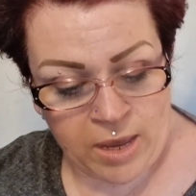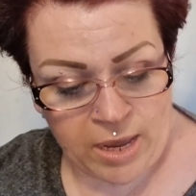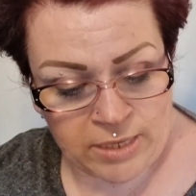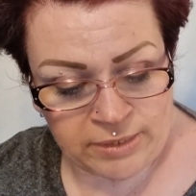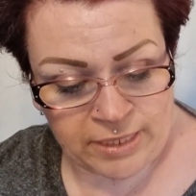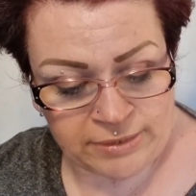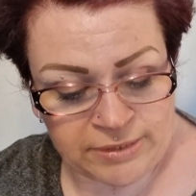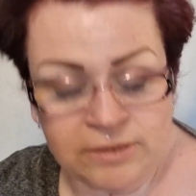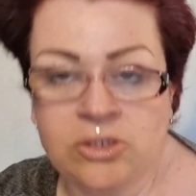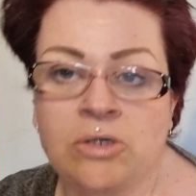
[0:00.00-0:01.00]
And that
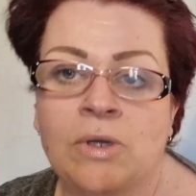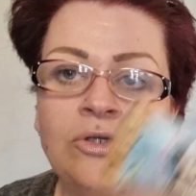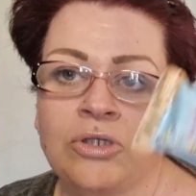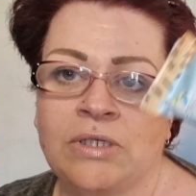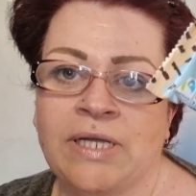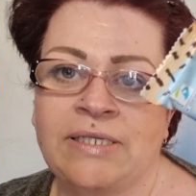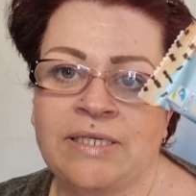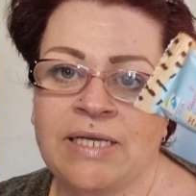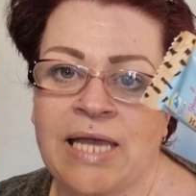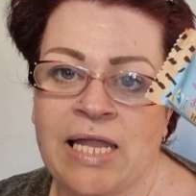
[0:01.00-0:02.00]
is
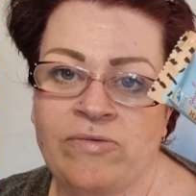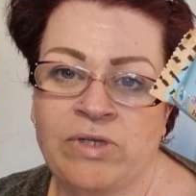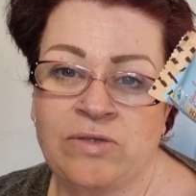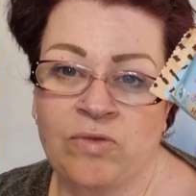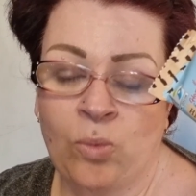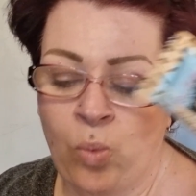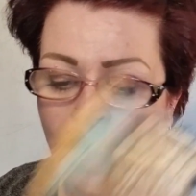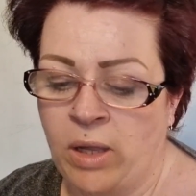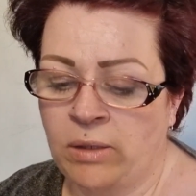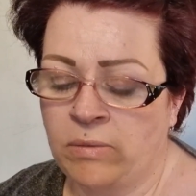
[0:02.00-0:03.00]
219 calories for the
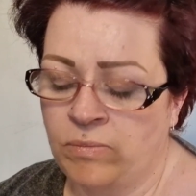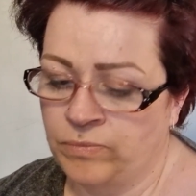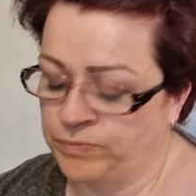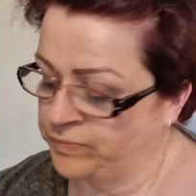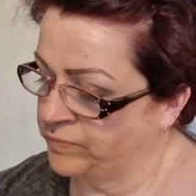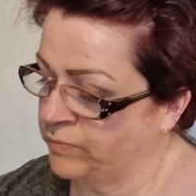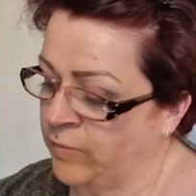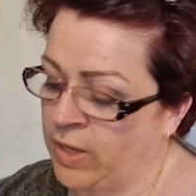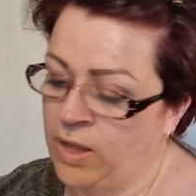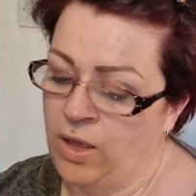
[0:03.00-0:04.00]
one.
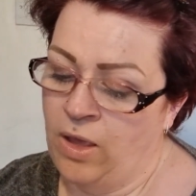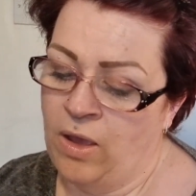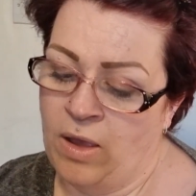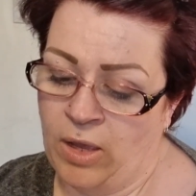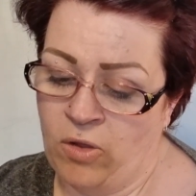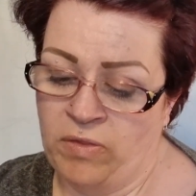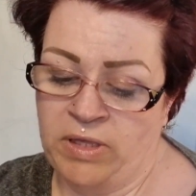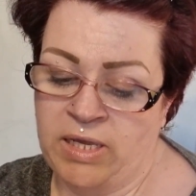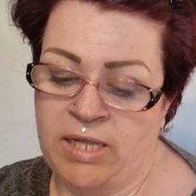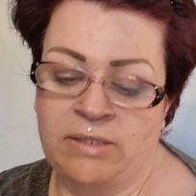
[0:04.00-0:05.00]
I got the
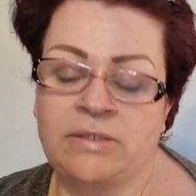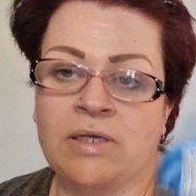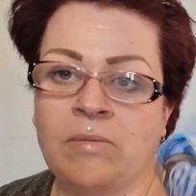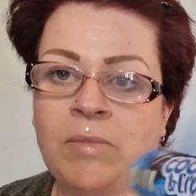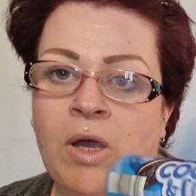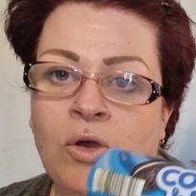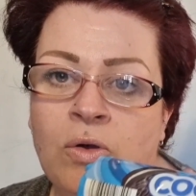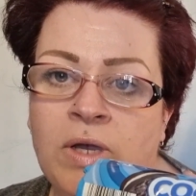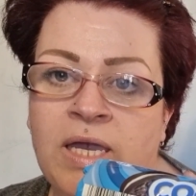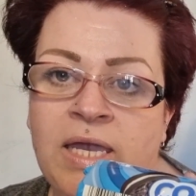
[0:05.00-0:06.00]
kids some
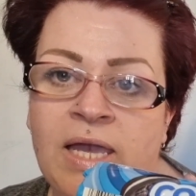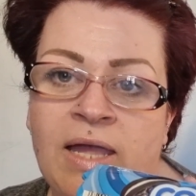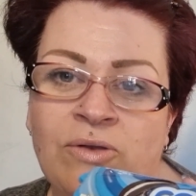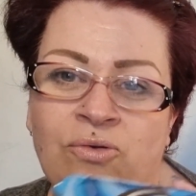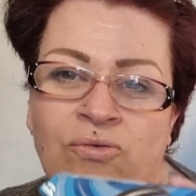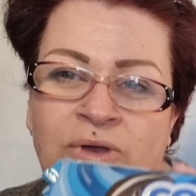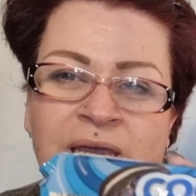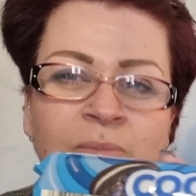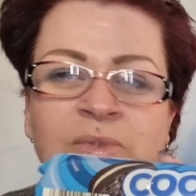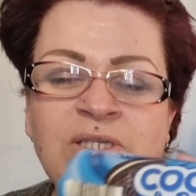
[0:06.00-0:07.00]
cookie and
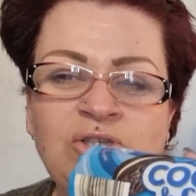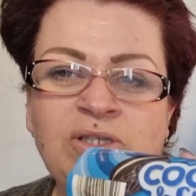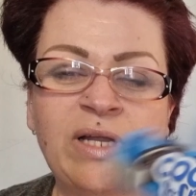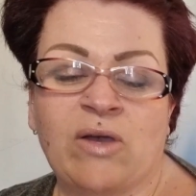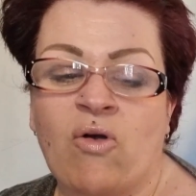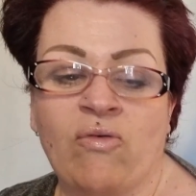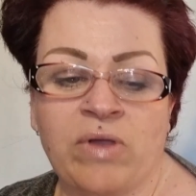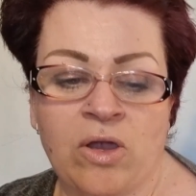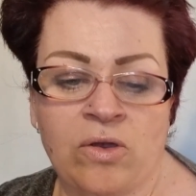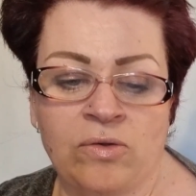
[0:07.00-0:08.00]
creams. They're just like
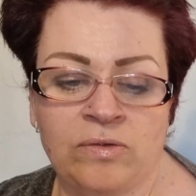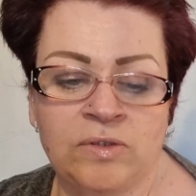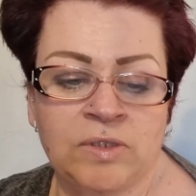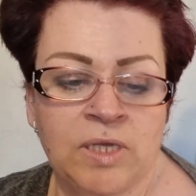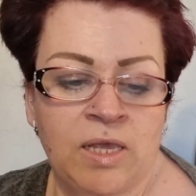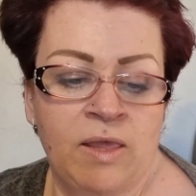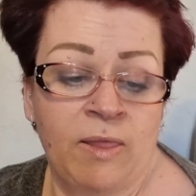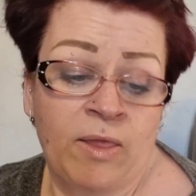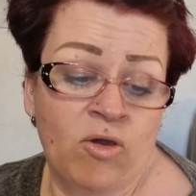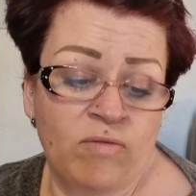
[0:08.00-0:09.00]
Oreos.
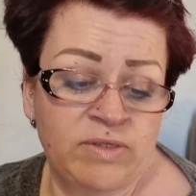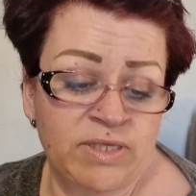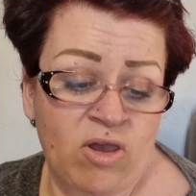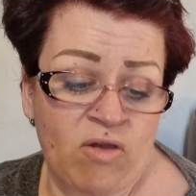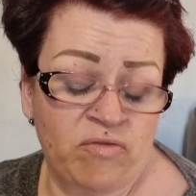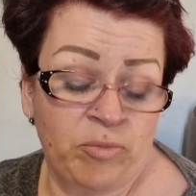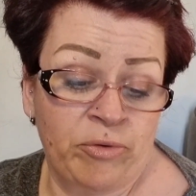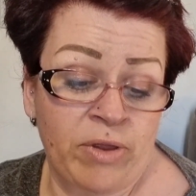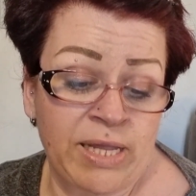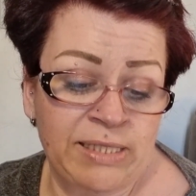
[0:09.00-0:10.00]
Obviously half the
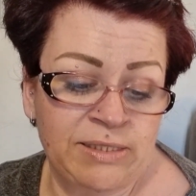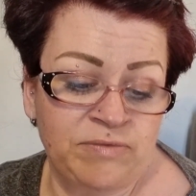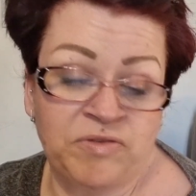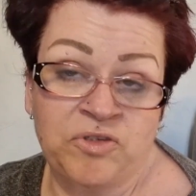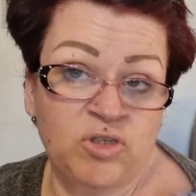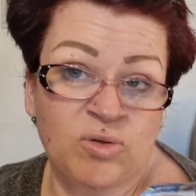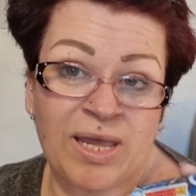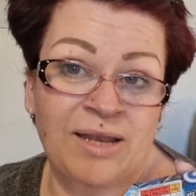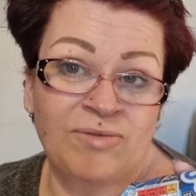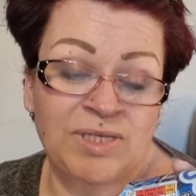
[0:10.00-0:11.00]
price. 52
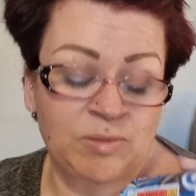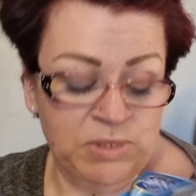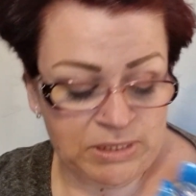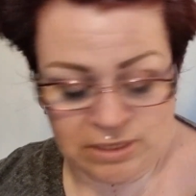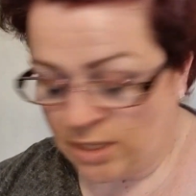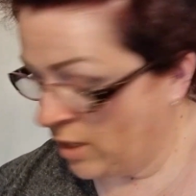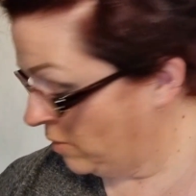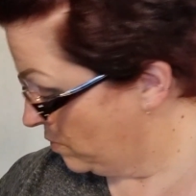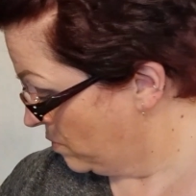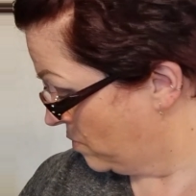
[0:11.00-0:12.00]
calories a biscuit.